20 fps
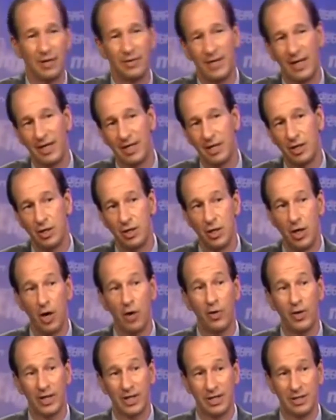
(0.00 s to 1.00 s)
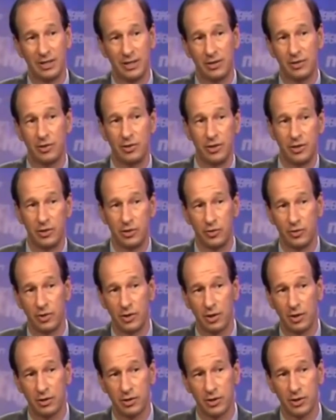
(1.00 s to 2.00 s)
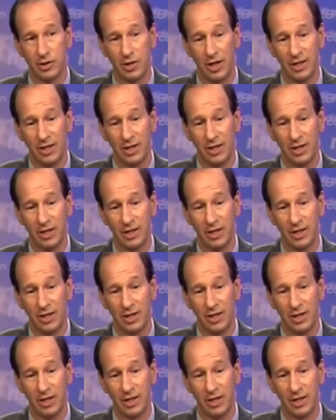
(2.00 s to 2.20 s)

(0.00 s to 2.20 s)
They didn't know it continued into adulthood